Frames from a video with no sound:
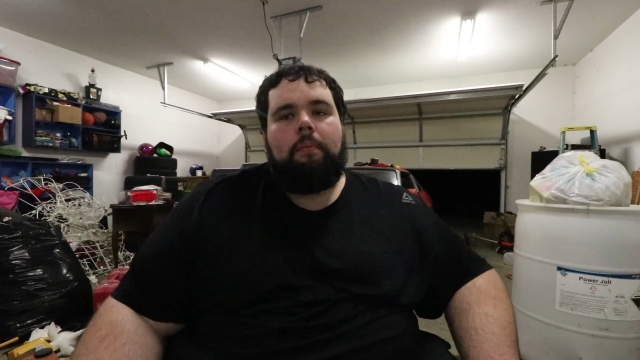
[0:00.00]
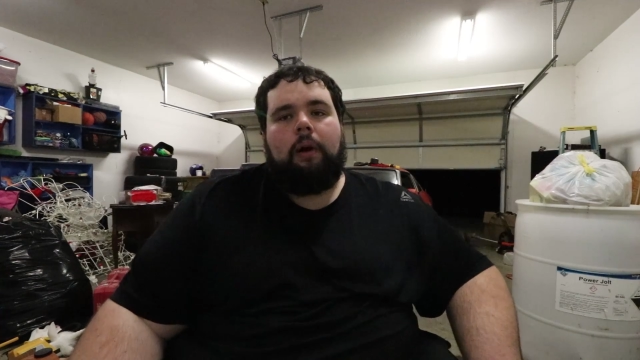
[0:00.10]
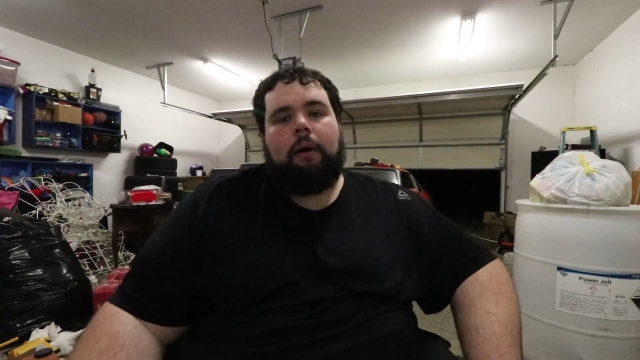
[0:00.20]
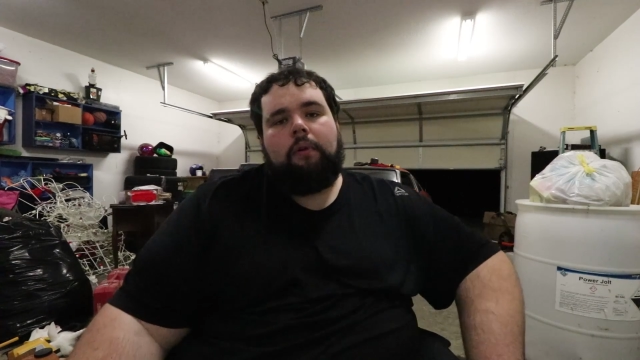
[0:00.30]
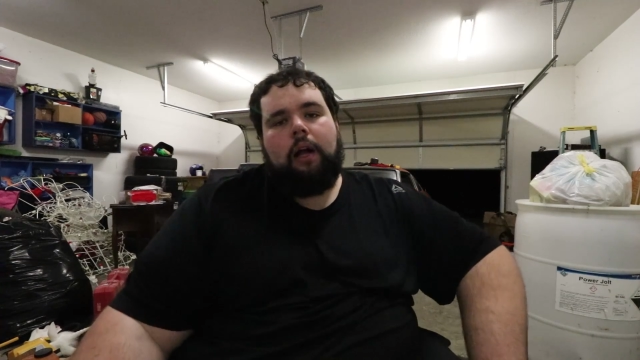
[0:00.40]

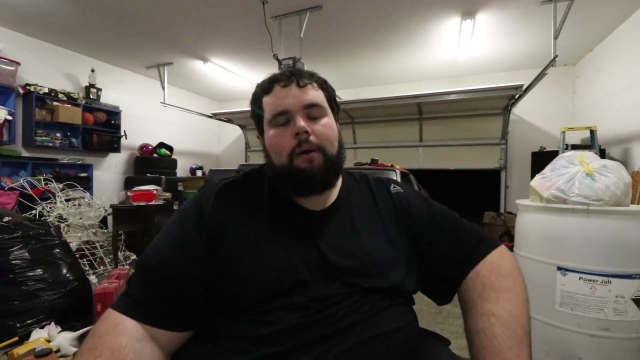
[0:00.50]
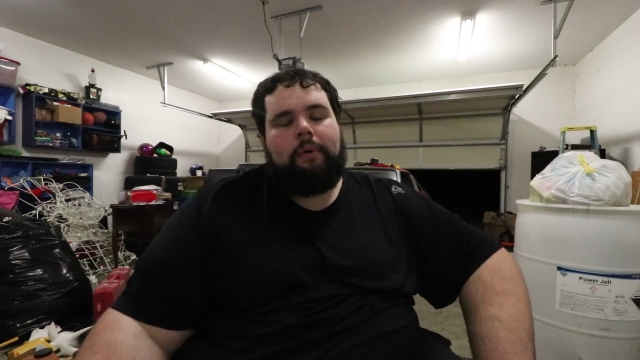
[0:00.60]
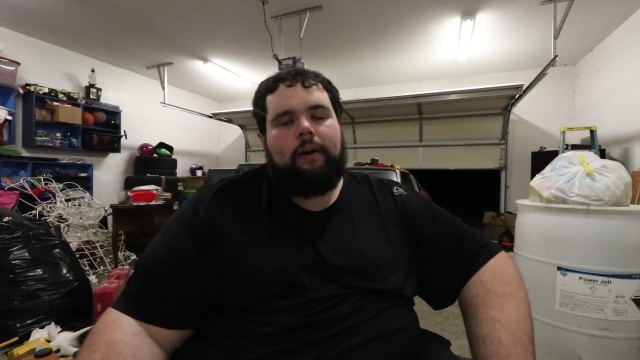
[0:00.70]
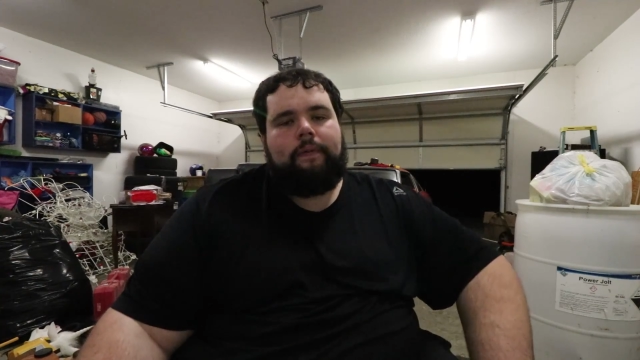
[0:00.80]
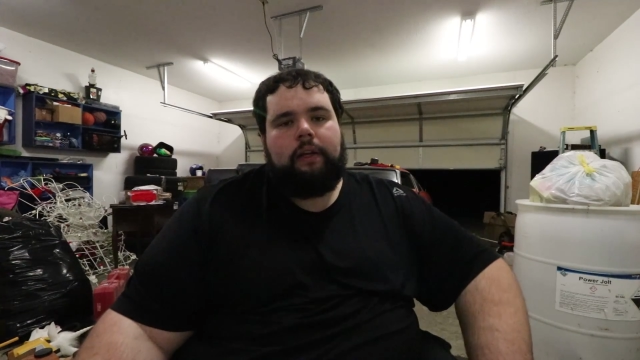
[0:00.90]
But I'm gonna
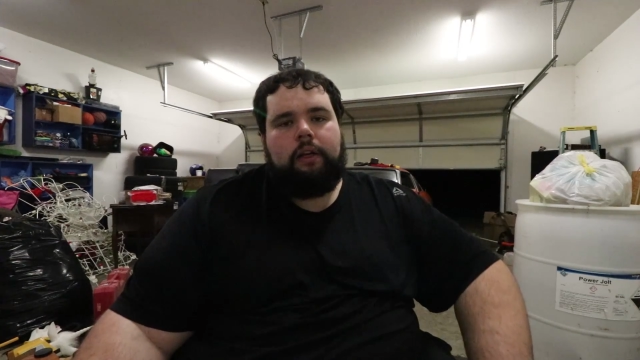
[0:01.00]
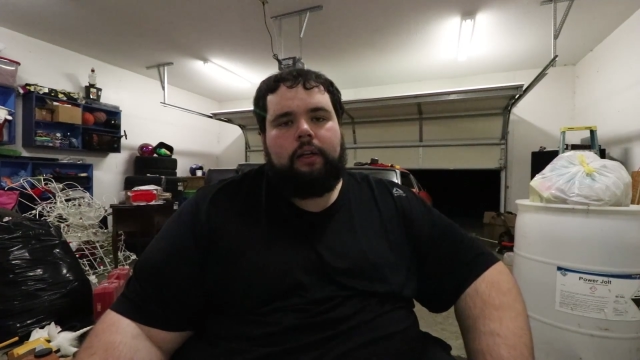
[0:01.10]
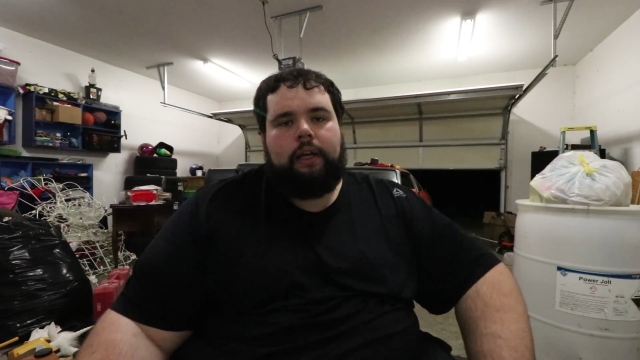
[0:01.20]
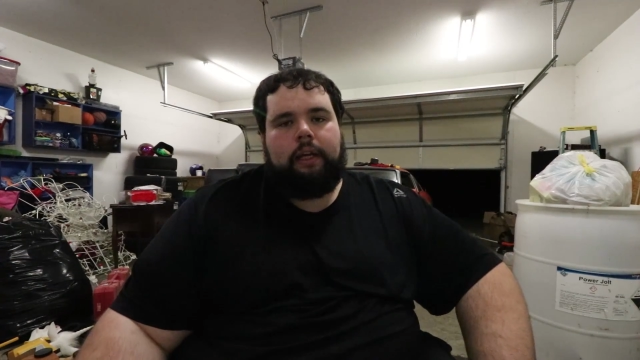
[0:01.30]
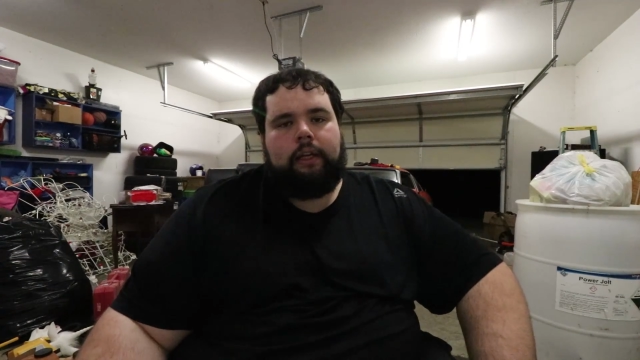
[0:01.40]
hop off
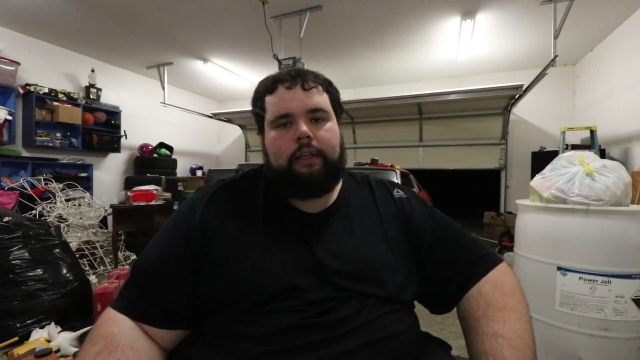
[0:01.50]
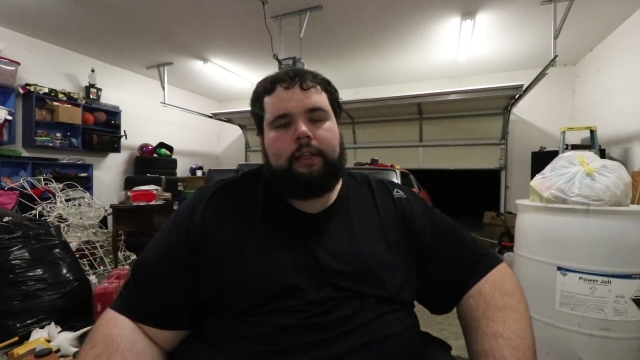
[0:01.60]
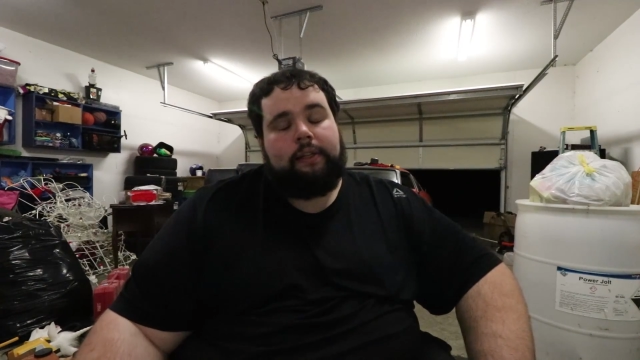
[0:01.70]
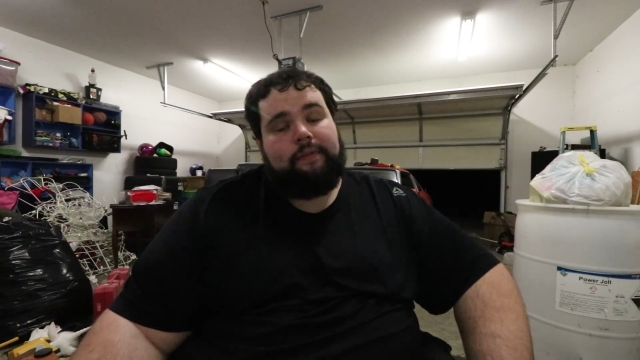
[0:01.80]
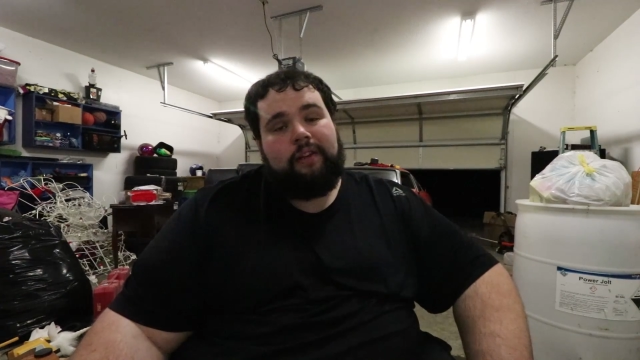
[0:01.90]
here and
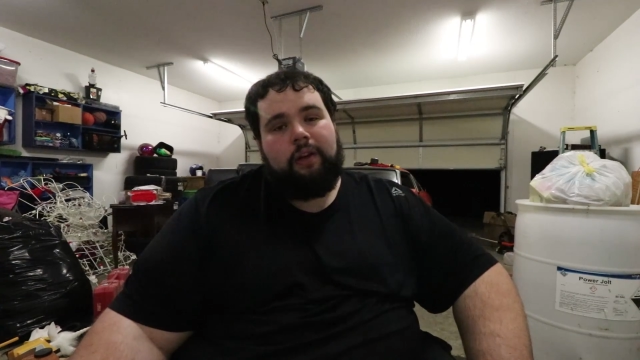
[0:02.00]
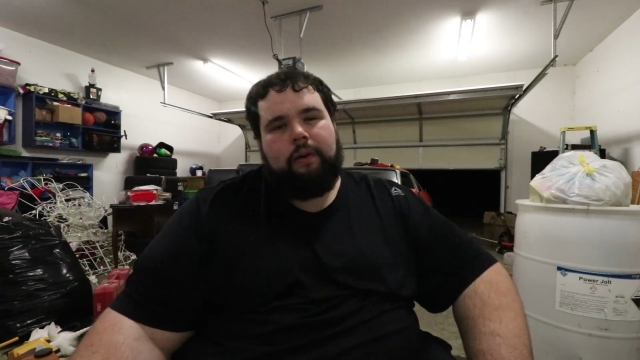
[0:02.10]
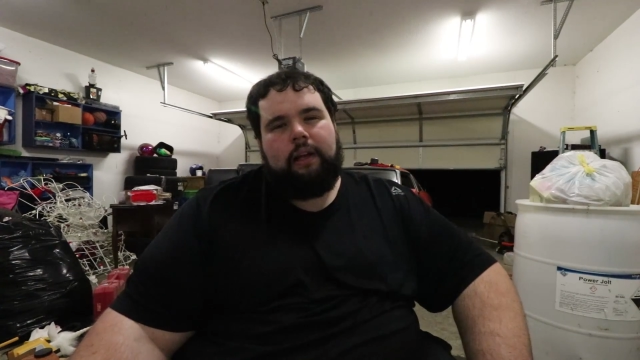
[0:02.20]
get this video